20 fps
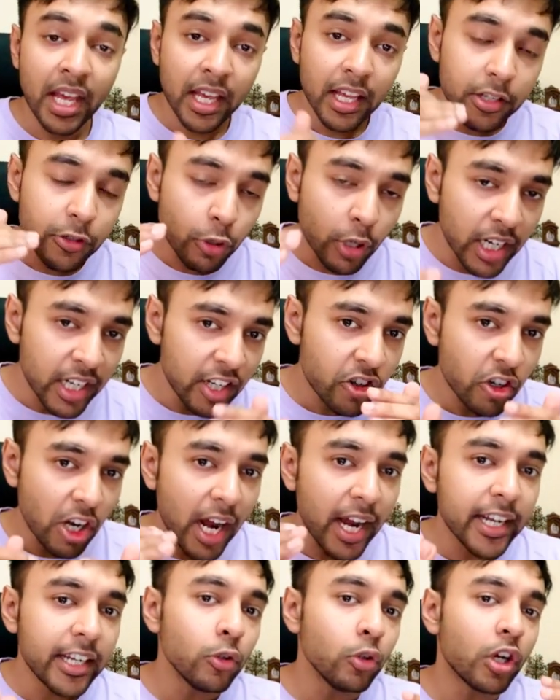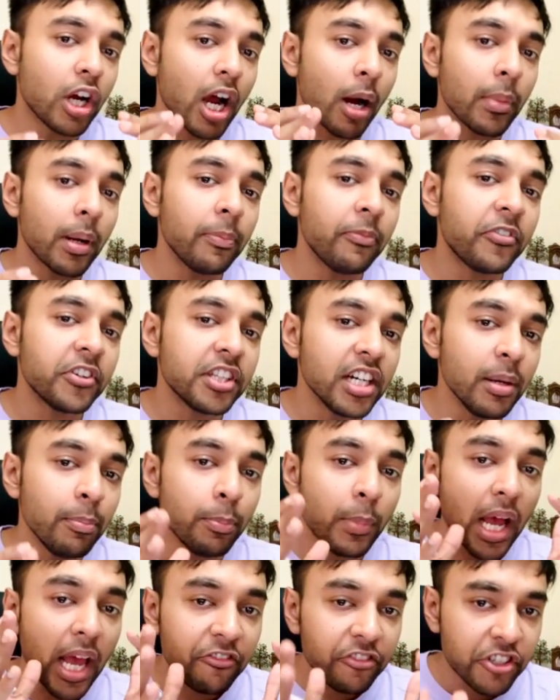you can try to come up with an
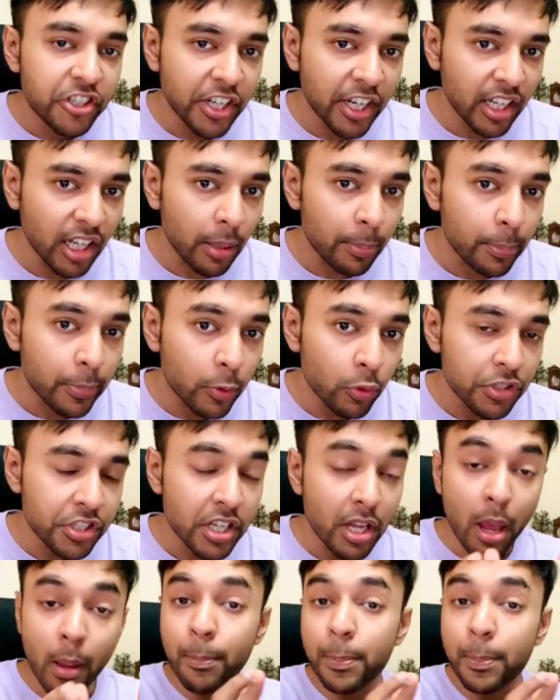efficient approach